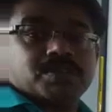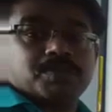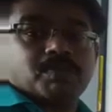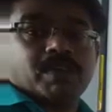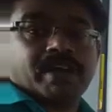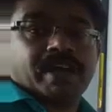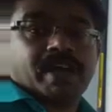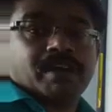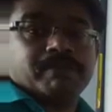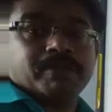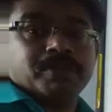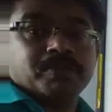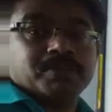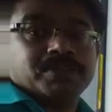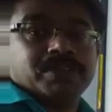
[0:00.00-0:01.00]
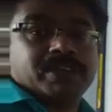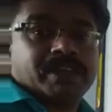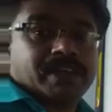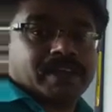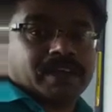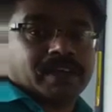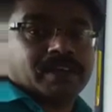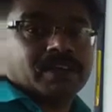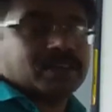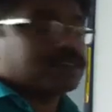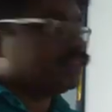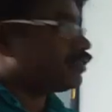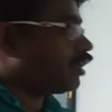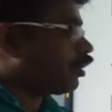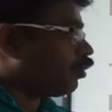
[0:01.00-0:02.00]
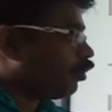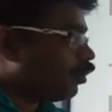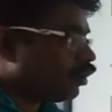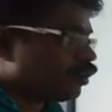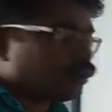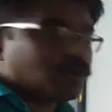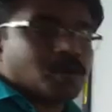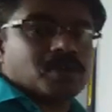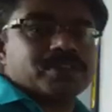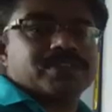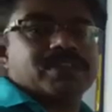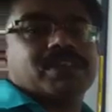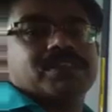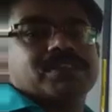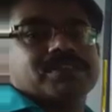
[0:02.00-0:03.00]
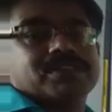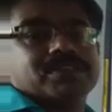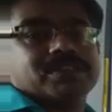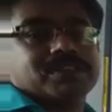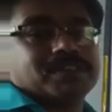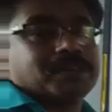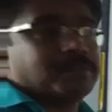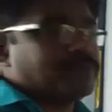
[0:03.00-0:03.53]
what I have used here, these are all wrong sentences.